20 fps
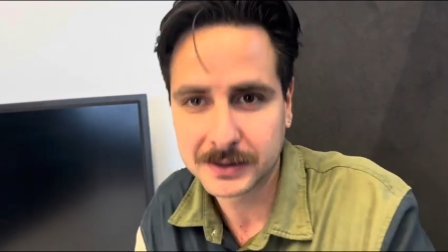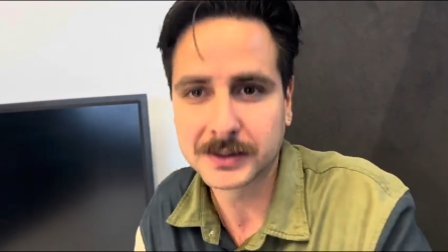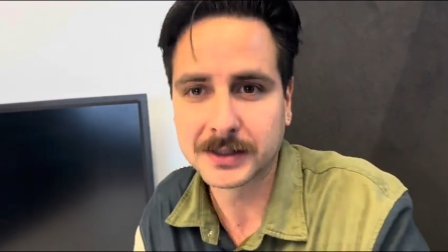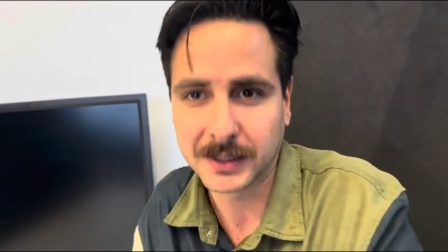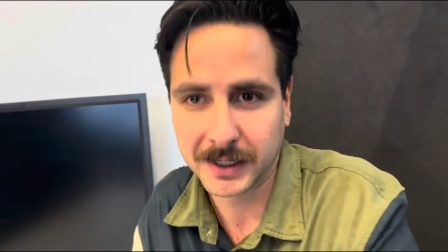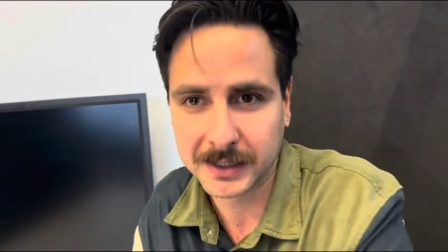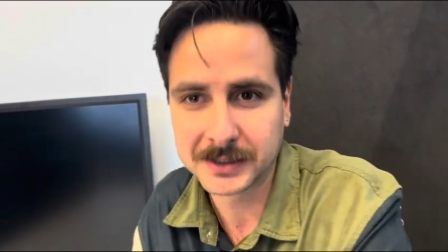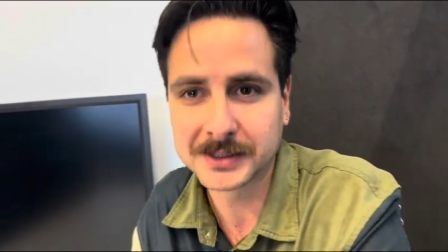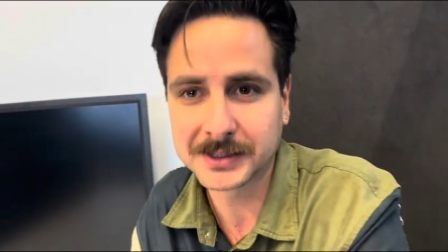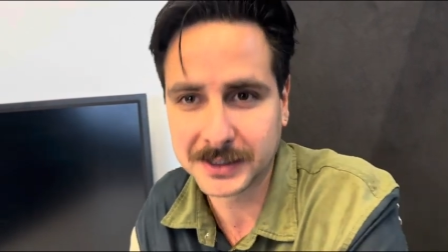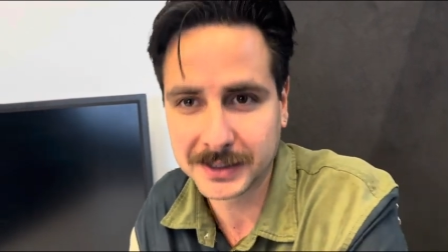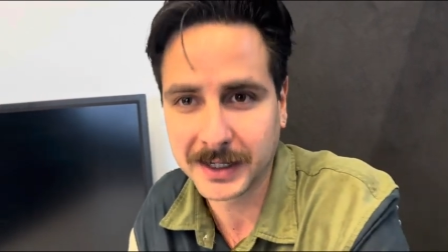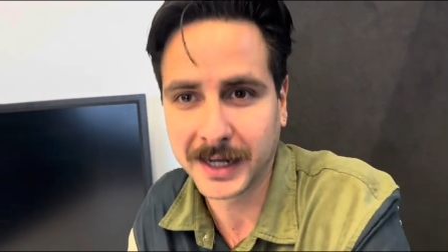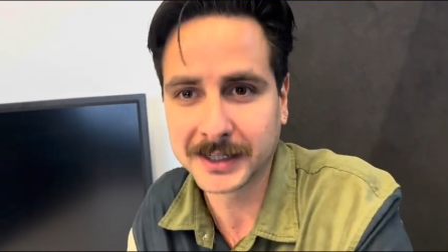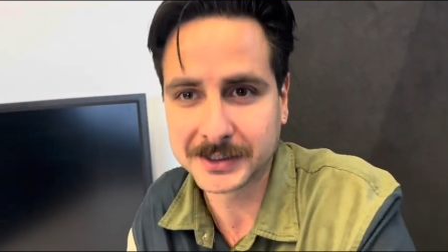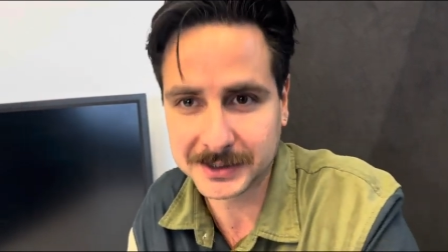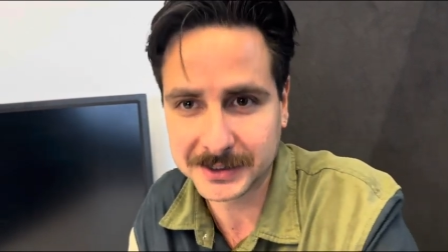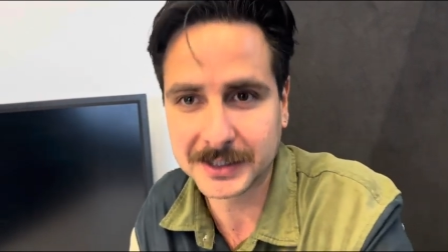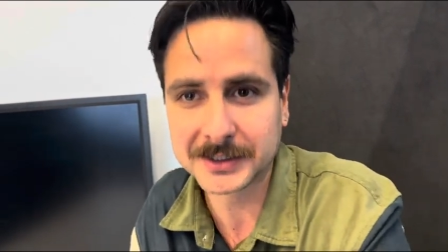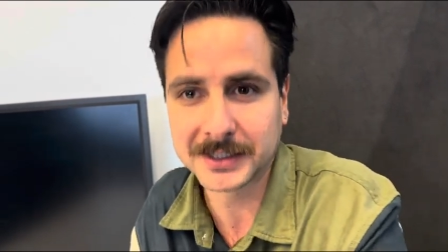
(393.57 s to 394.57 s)
In,
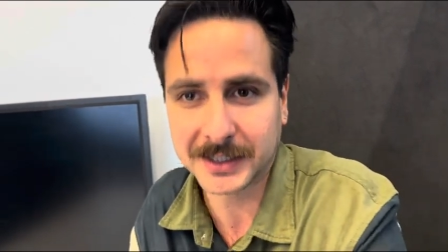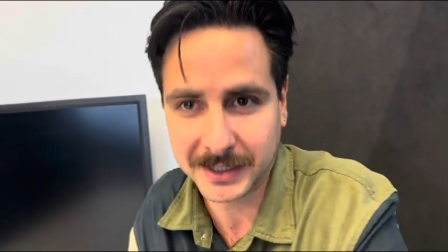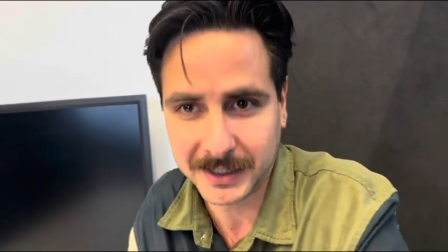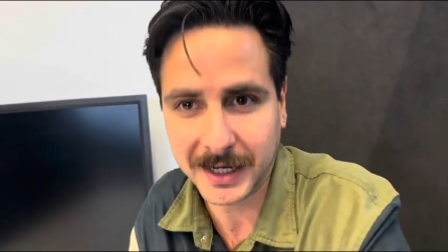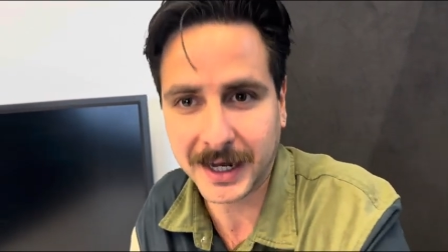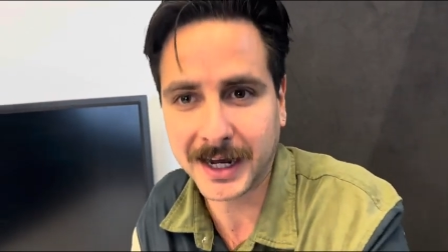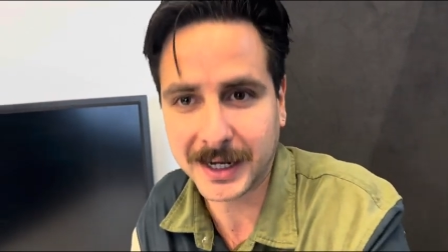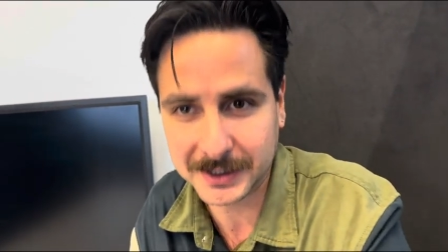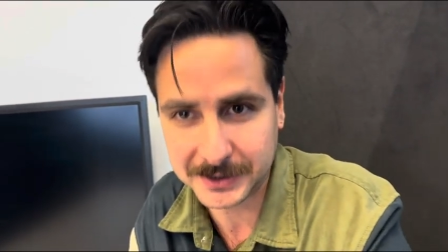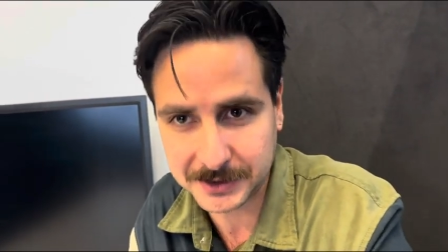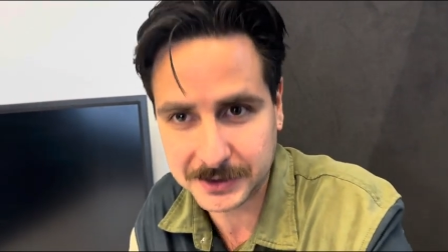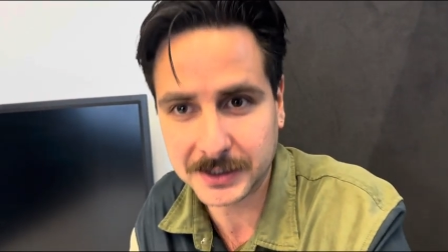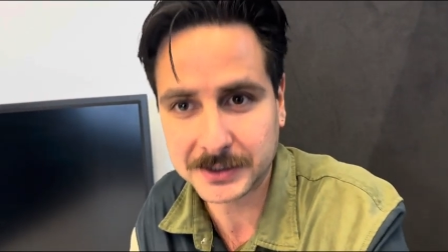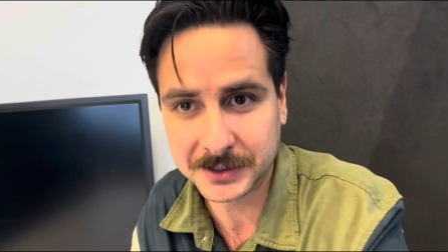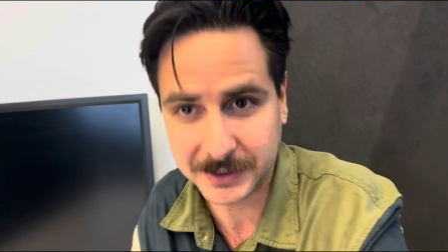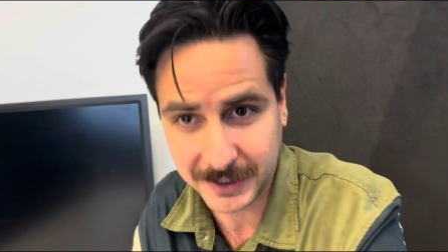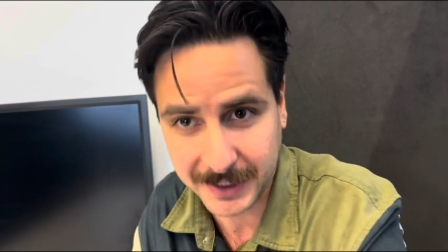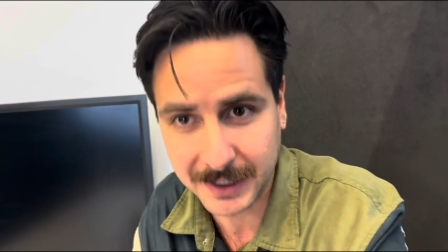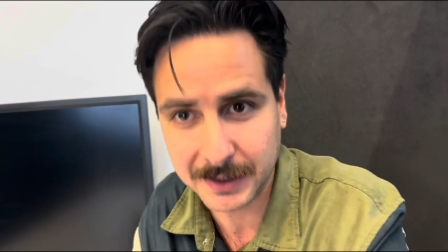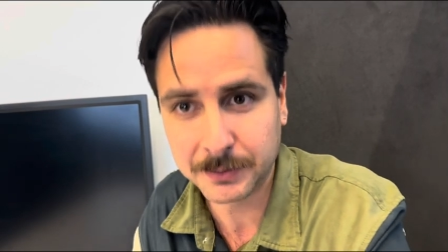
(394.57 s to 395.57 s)
at City, he has the
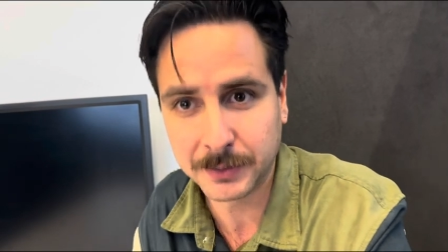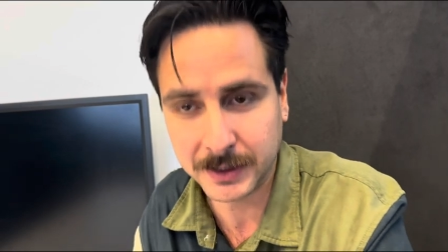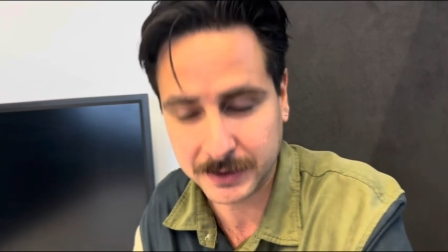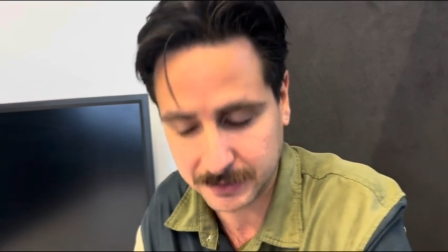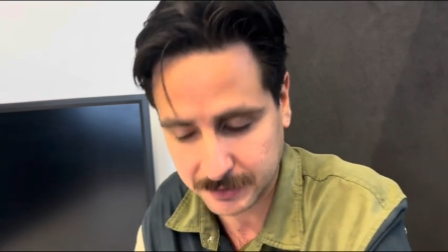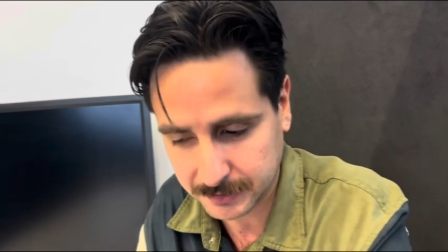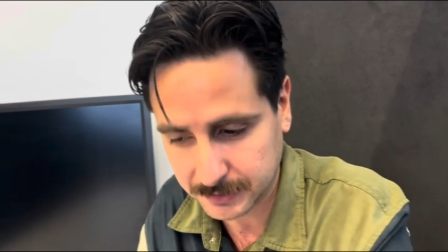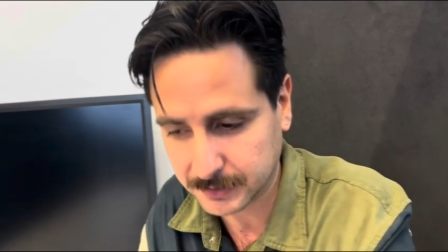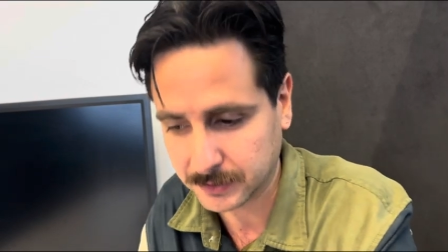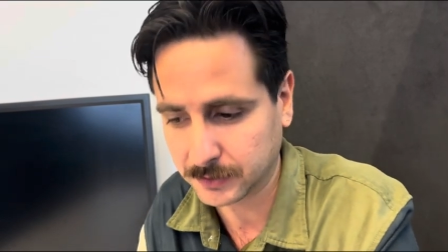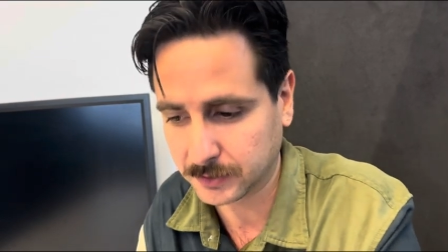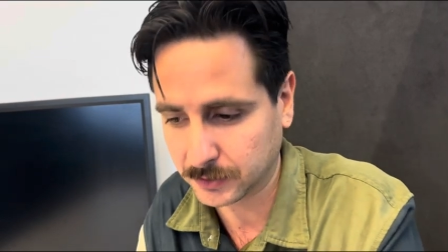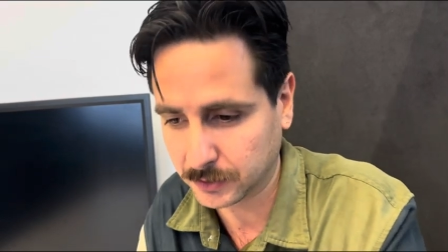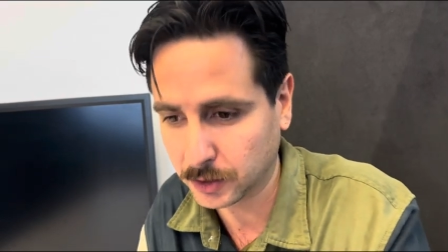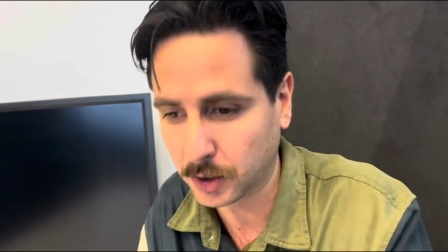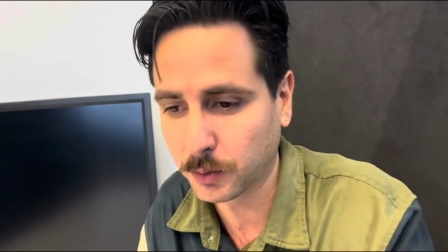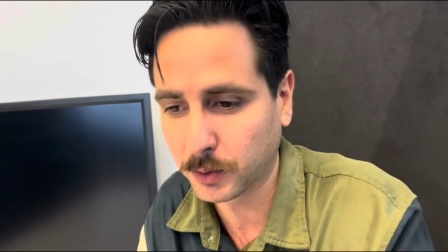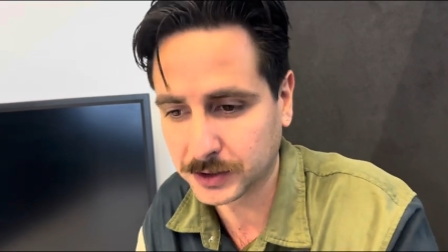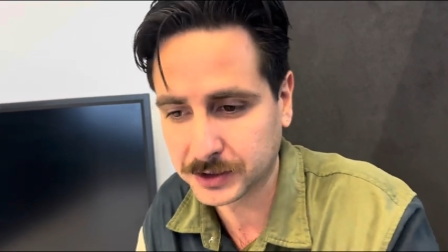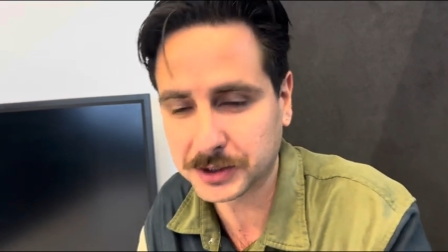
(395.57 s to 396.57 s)
time and
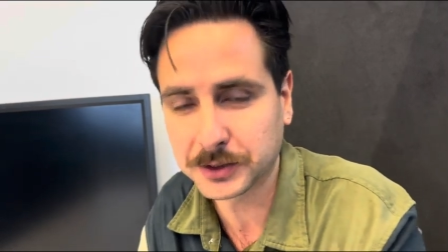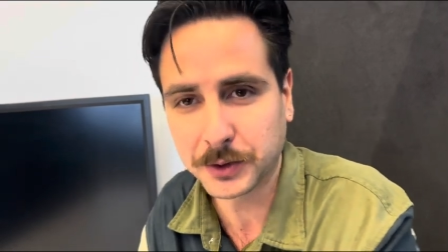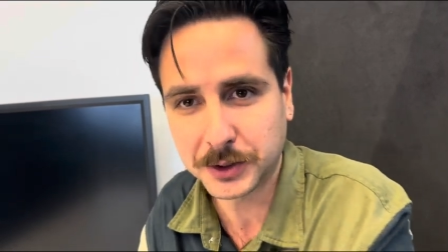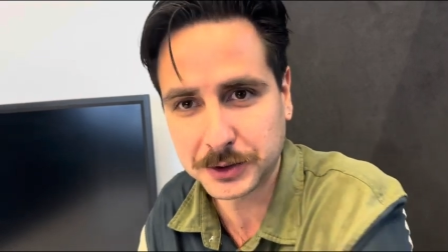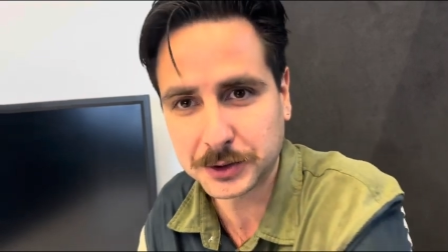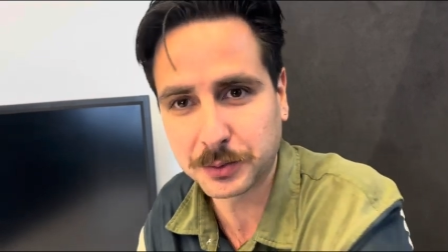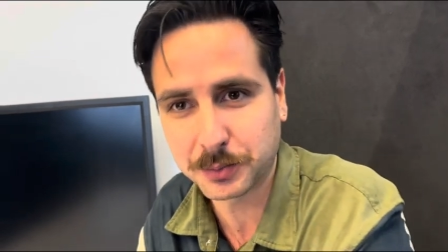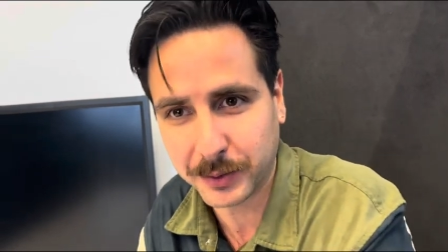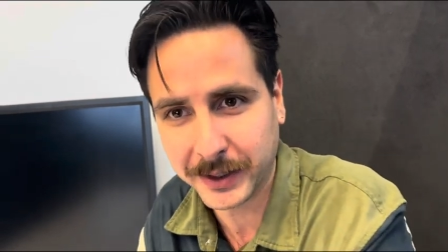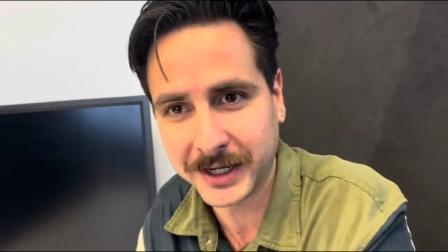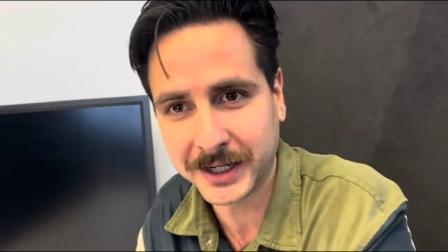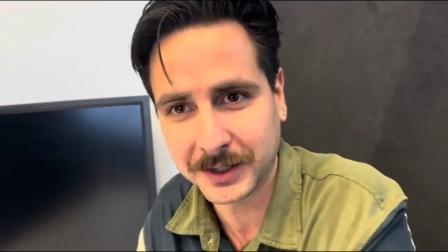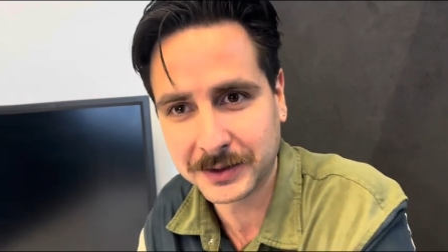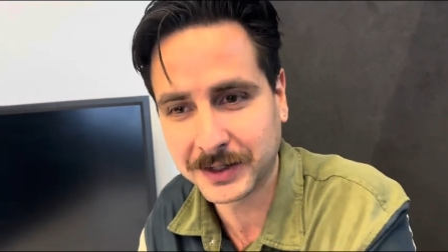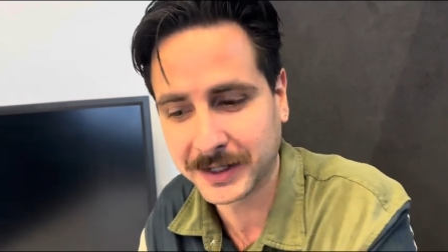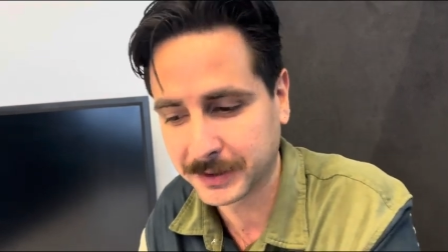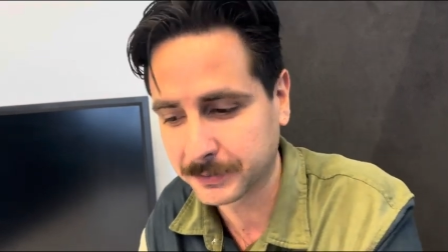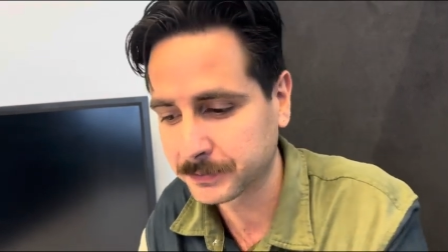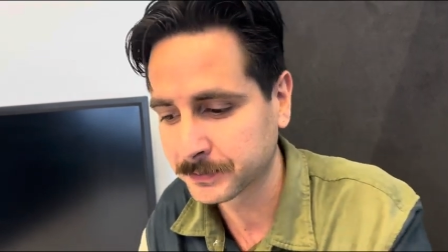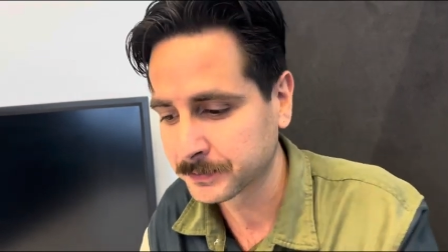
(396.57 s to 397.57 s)
no one's going to prey on
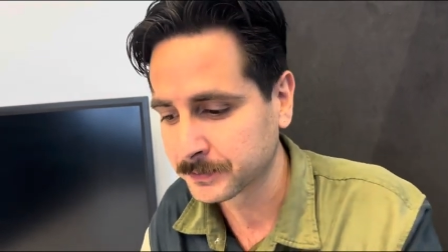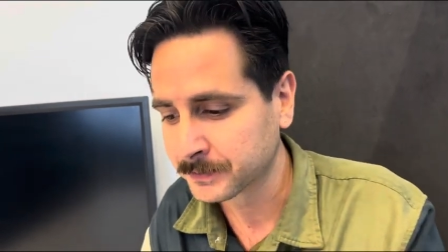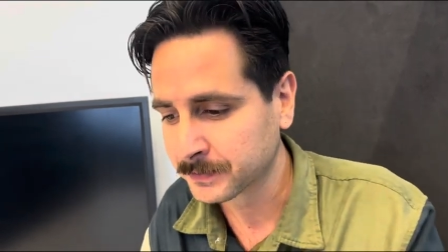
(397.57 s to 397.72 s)
him.